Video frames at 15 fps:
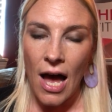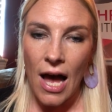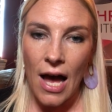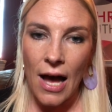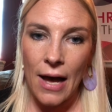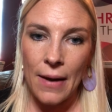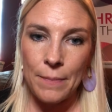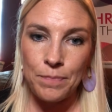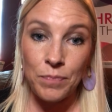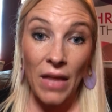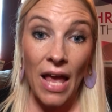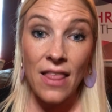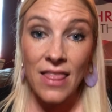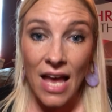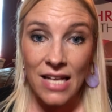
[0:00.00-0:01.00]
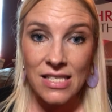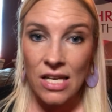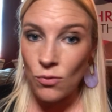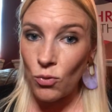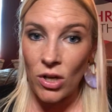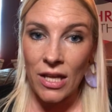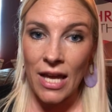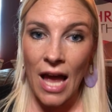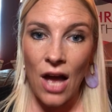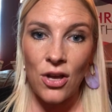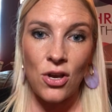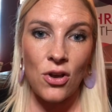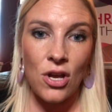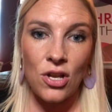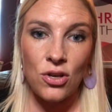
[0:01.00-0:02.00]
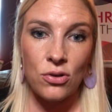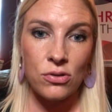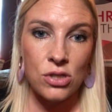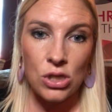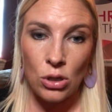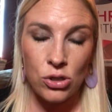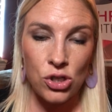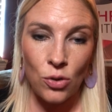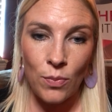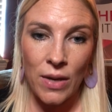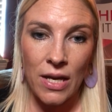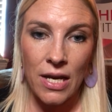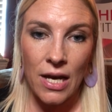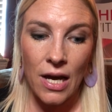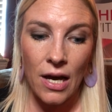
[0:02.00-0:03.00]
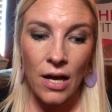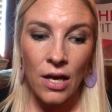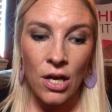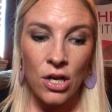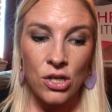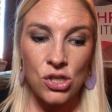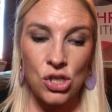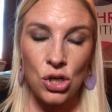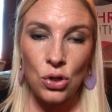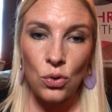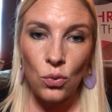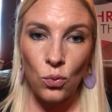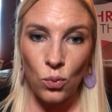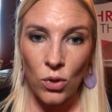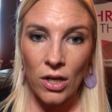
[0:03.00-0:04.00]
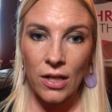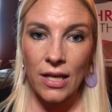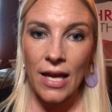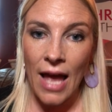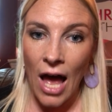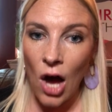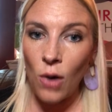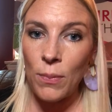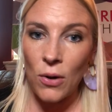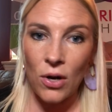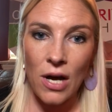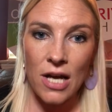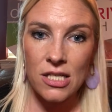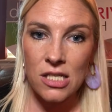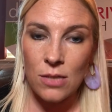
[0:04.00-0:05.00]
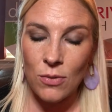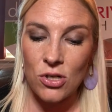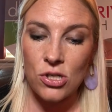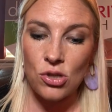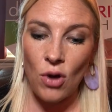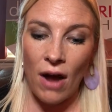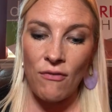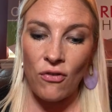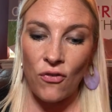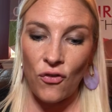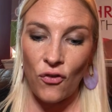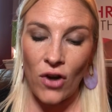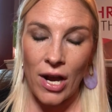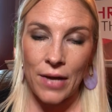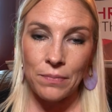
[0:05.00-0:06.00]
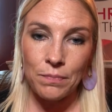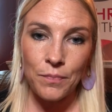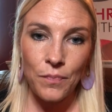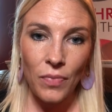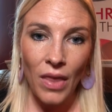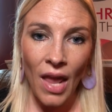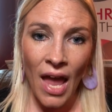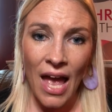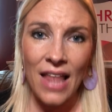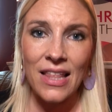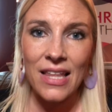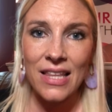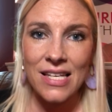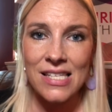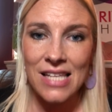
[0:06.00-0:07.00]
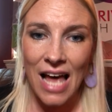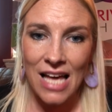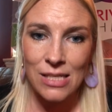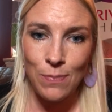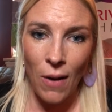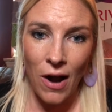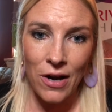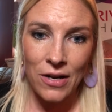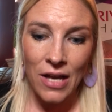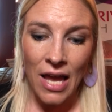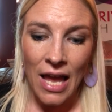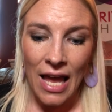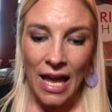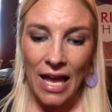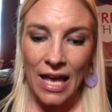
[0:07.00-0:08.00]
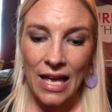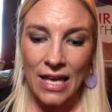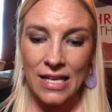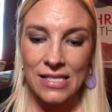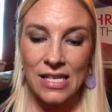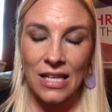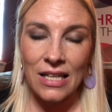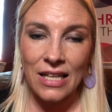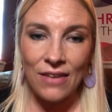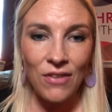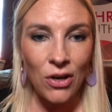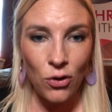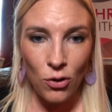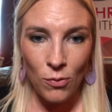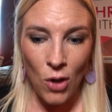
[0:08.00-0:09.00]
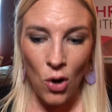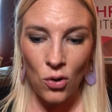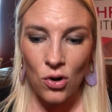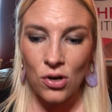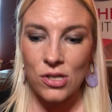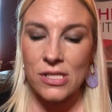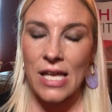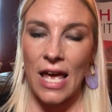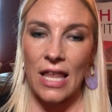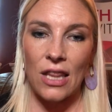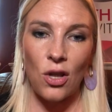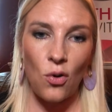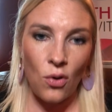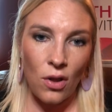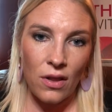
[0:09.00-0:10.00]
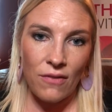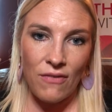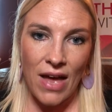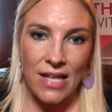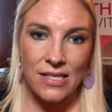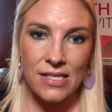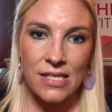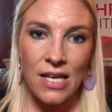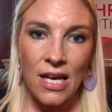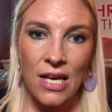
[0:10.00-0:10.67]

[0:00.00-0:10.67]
And that's really how you can use social media to really help your customers thrive for free. And then this last part is living room locals and local events.